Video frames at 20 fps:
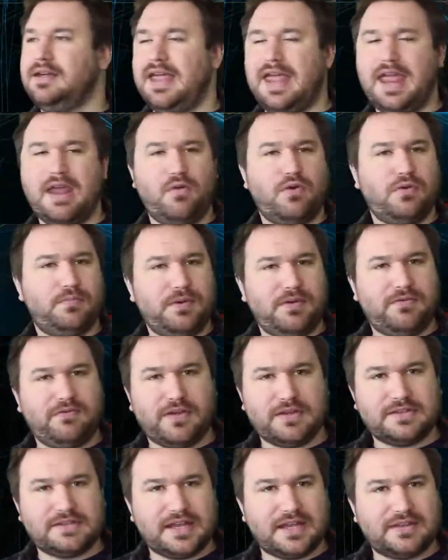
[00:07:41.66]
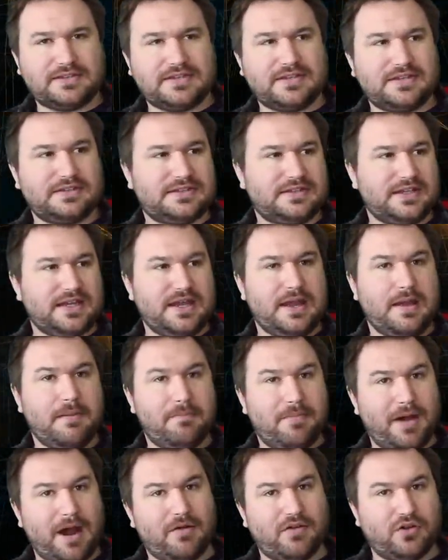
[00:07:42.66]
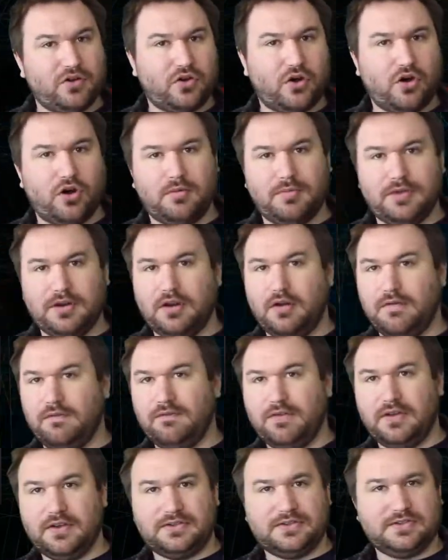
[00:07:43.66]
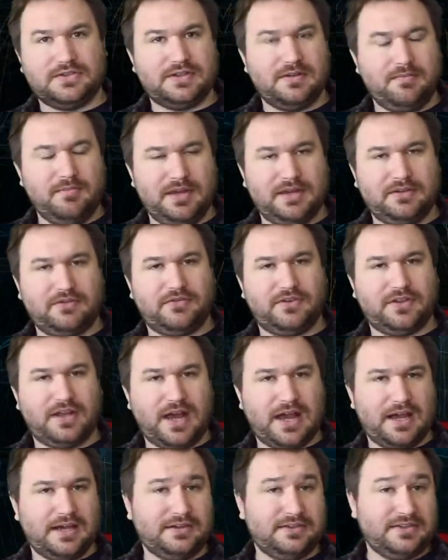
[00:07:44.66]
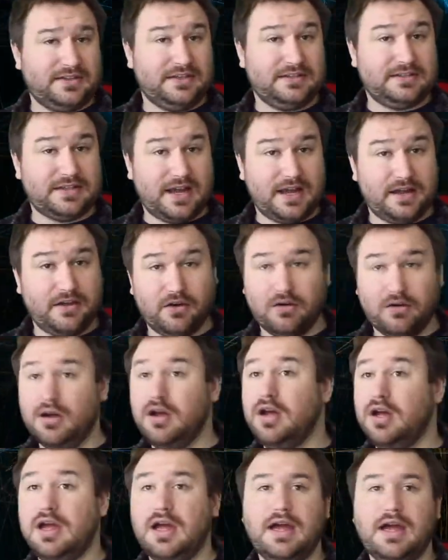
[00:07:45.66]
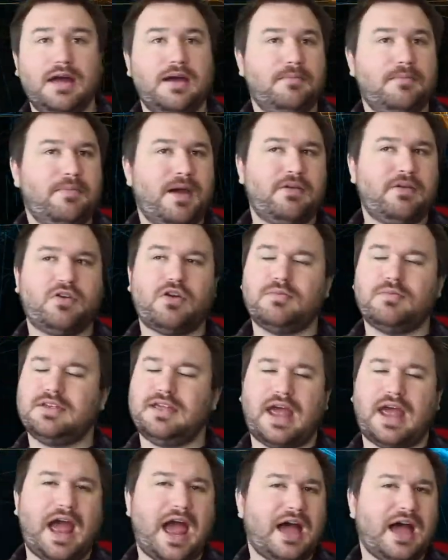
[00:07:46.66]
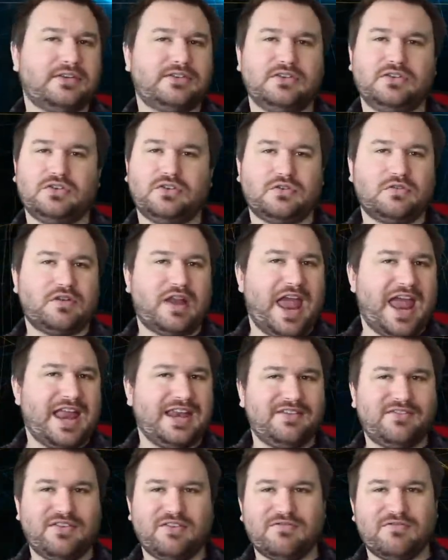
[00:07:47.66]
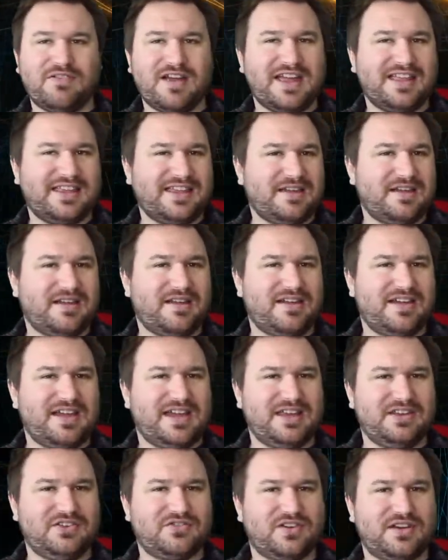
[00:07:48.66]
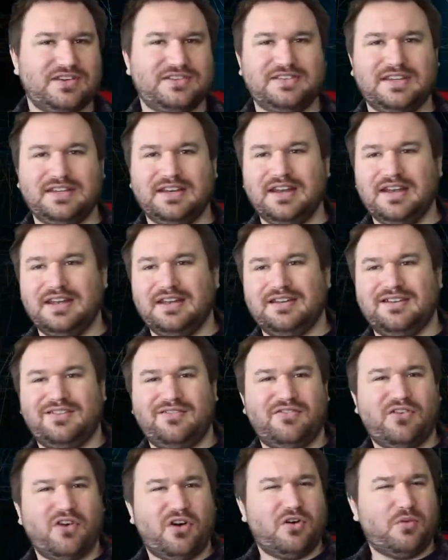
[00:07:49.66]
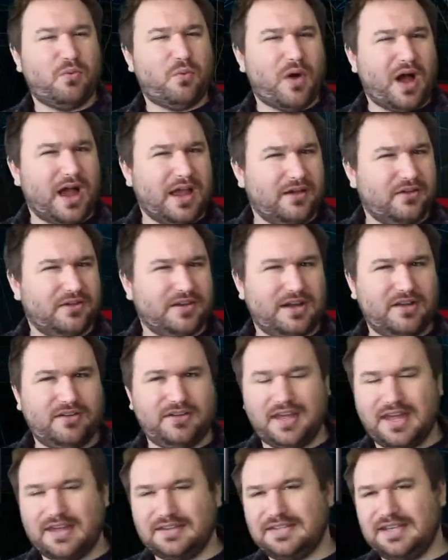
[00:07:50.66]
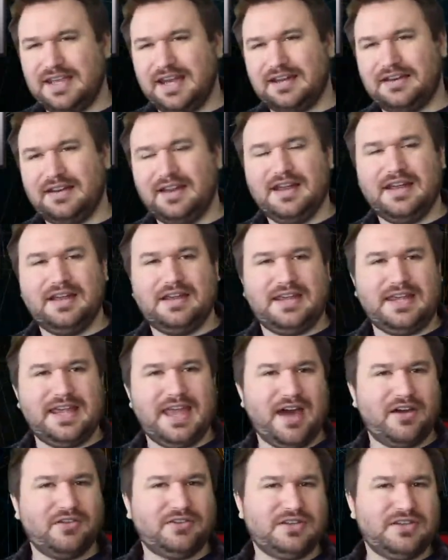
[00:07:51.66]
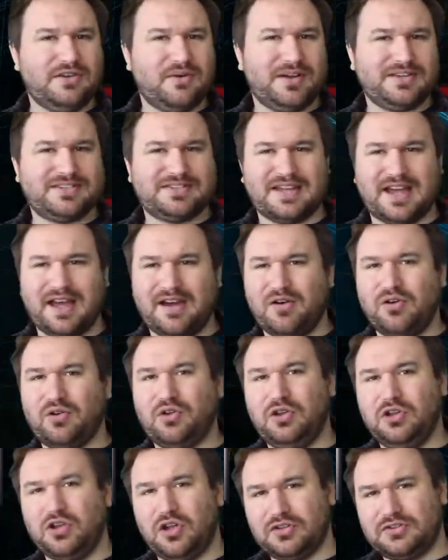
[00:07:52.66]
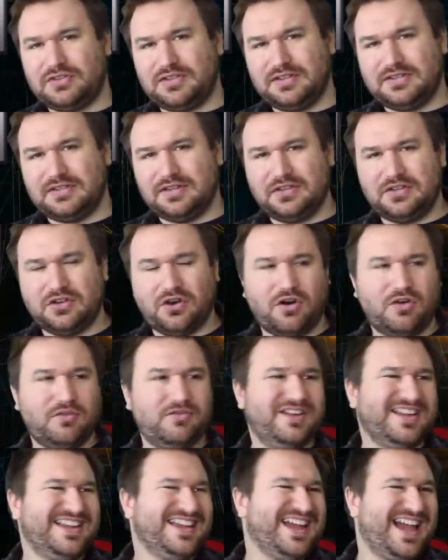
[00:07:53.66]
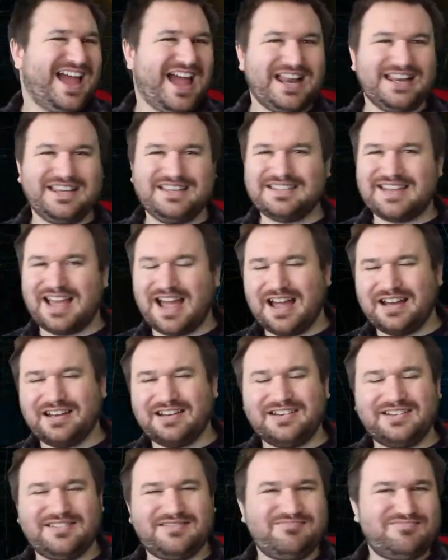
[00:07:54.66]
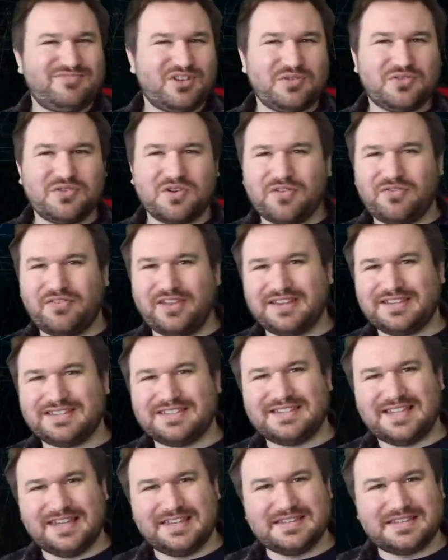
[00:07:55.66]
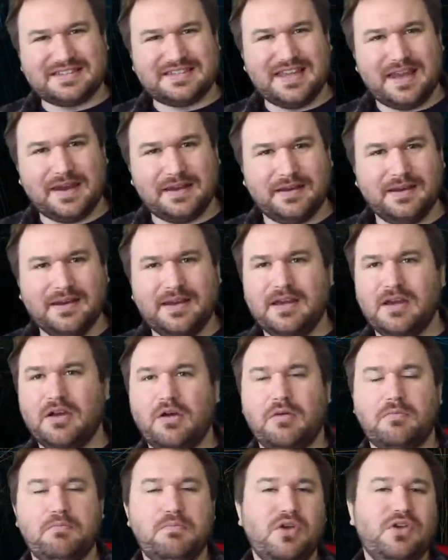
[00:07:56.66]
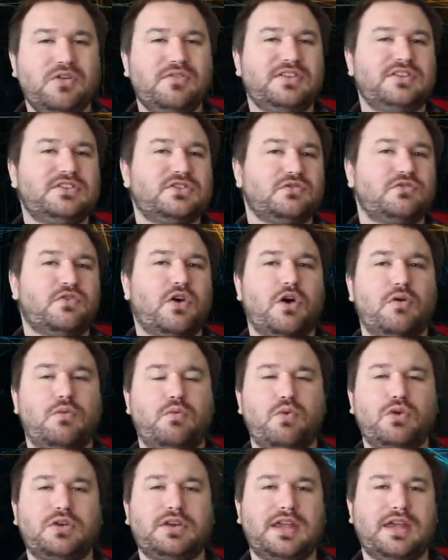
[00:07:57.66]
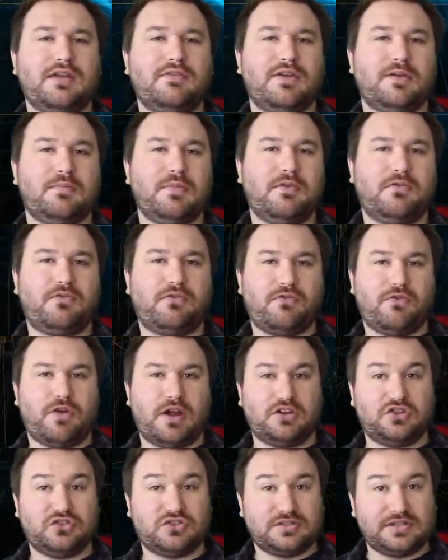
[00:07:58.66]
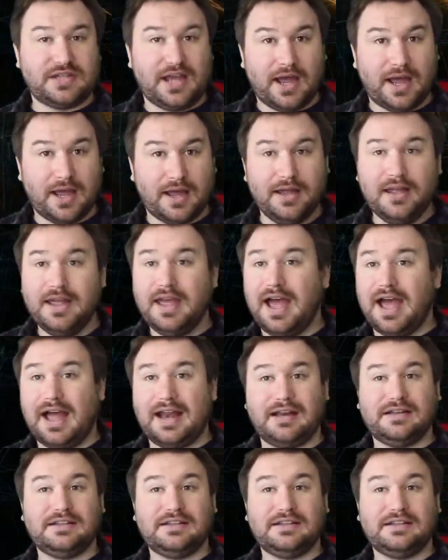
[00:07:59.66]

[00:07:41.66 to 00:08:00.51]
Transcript: it would be fantastic to see Baron Corbin versus The Miz for the IC title. Baron Corbin hasn't done anything really interesting for a while now. Yes, he held a US title, lost it to Dolph, and he's kind of done nothing since then. Moving to Raw would give him a fresh start, and